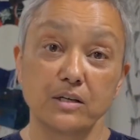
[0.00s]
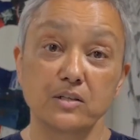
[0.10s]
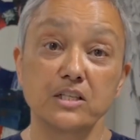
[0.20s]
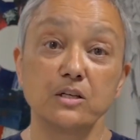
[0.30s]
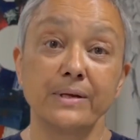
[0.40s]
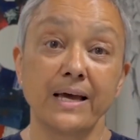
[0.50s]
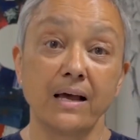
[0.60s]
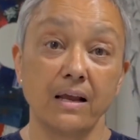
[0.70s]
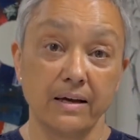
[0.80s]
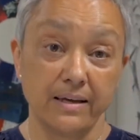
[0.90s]
To an
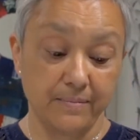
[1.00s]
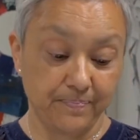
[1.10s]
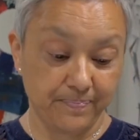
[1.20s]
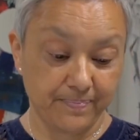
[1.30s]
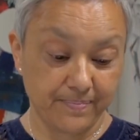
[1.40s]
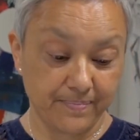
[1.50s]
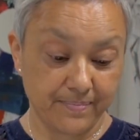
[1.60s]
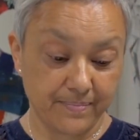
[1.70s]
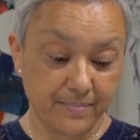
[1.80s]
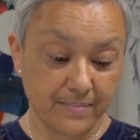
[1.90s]
ally.
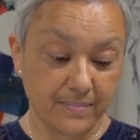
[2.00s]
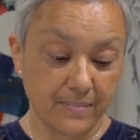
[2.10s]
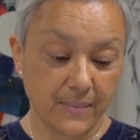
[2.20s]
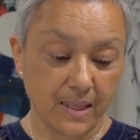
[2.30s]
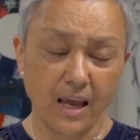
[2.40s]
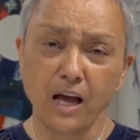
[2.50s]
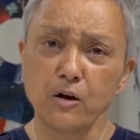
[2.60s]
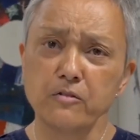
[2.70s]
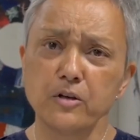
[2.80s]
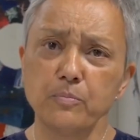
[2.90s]
How
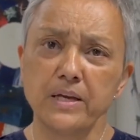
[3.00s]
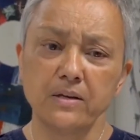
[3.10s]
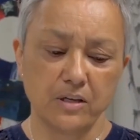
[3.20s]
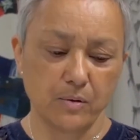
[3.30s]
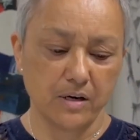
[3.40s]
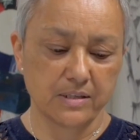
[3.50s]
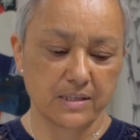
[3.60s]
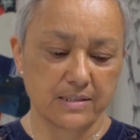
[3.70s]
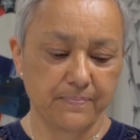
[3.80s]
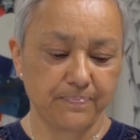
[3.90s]
have you been, you
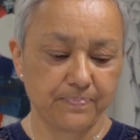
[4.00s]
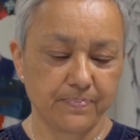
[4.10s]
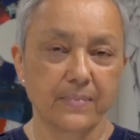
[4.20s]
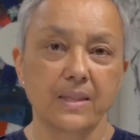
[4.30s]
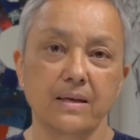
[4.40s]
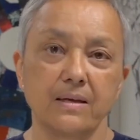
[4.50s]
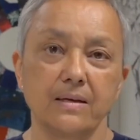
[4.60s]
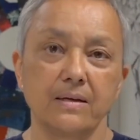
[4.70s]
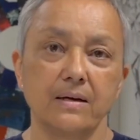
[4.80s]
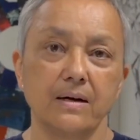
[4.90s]
asked.
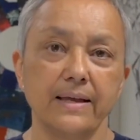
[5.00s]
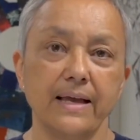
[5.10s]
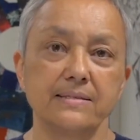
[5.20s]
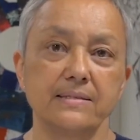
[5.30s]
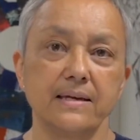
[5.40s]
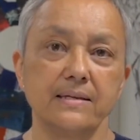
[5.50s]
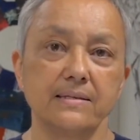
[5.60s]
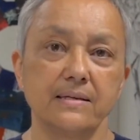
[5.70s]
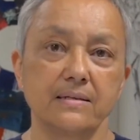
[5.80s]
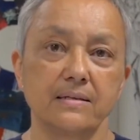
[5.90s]
I
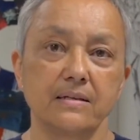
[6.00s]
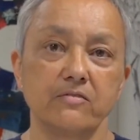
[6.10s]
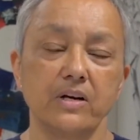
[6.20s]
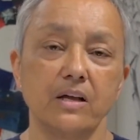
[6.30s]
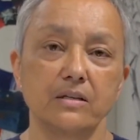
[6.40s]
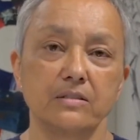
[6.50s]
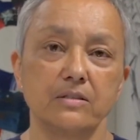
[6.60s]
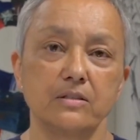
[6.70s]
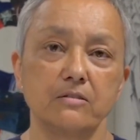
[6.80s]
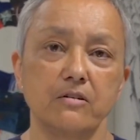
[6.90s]
hesitated,
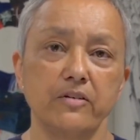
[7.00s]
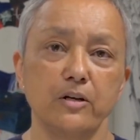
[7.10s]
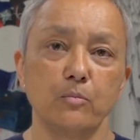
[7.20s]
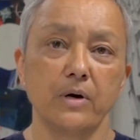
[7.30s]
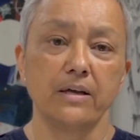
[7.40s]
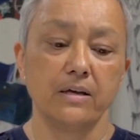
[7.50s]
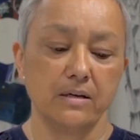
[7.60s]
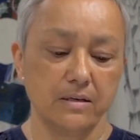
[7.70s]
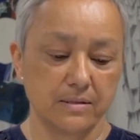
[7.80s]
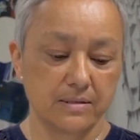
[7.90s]
reluctant to reveal my
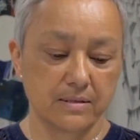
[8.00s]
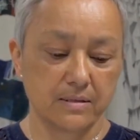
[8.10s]
hurts.